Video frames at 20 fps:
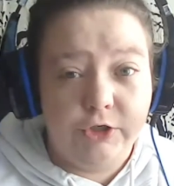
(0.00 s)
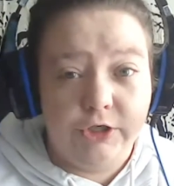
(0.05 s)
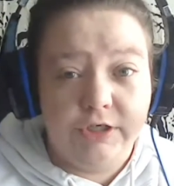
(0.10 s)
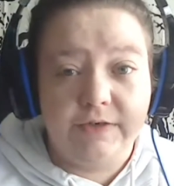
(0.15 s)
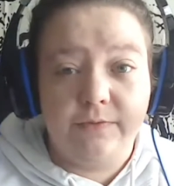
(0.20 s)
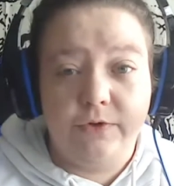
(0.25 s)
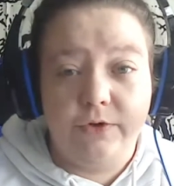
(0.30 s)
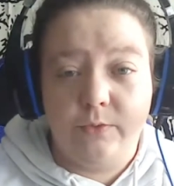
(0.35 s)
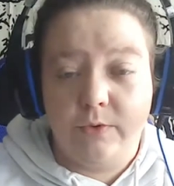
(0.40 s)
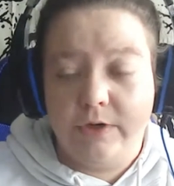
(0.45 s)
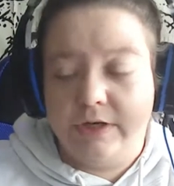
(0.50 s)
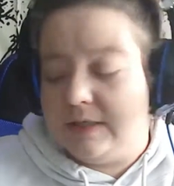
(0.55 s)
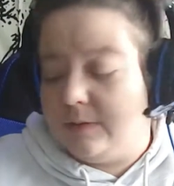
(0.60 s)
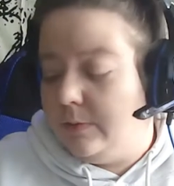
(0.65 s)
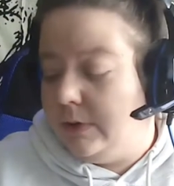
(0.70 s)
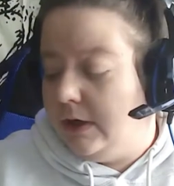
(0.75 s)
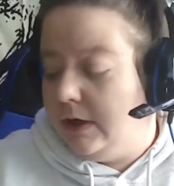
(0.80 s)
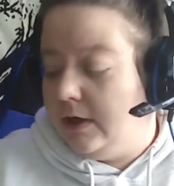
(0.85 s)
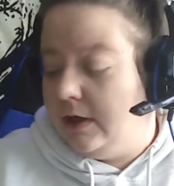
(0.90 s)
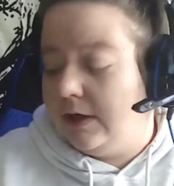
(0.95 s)
just for the
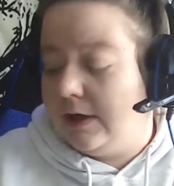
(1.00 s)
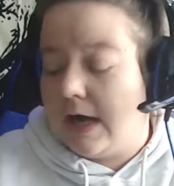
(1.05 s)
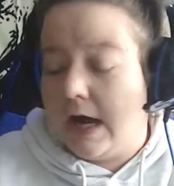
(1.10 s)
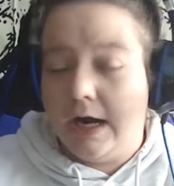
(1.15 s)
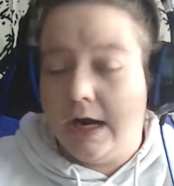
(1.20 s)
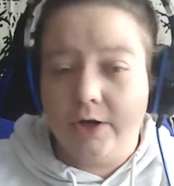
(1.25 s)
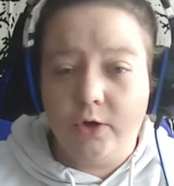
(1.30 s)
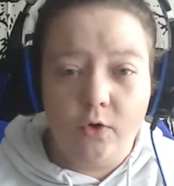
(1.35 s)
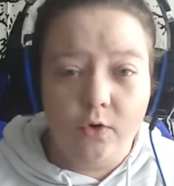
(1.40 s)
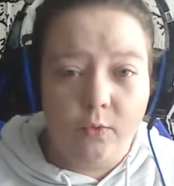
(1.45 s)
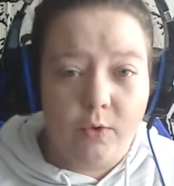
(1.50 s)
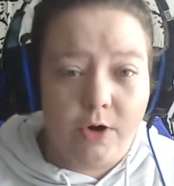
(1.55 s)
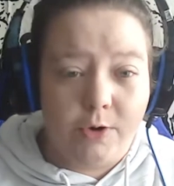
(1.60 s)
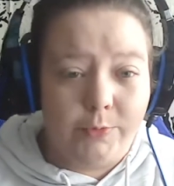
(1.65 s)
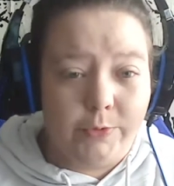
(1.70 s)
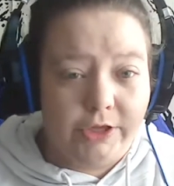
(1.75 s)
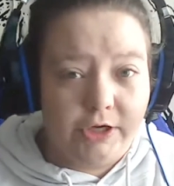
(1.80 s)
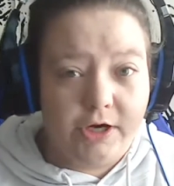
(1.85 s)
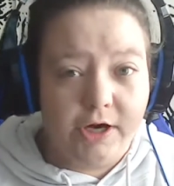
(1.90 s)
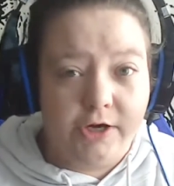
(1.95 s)
reason being, I grew
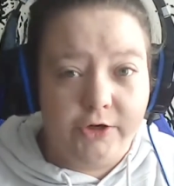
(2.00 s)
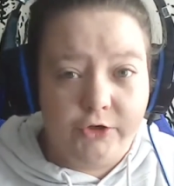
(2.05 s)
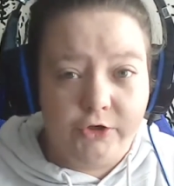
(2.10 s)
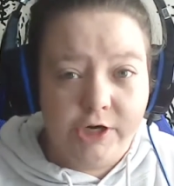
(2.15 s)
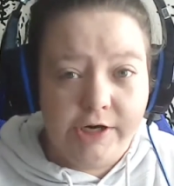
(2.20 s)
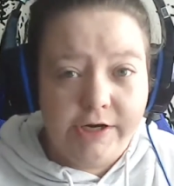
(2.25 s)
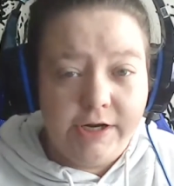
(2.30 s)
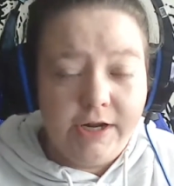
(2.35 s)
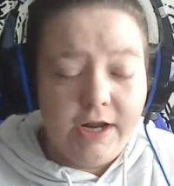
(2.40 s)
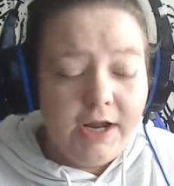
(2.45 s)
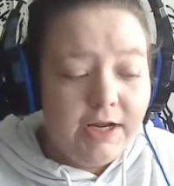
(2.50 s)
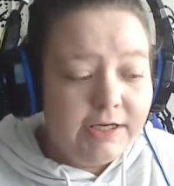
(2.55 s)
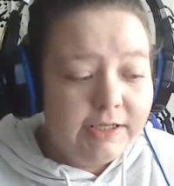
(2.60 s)
up in the country.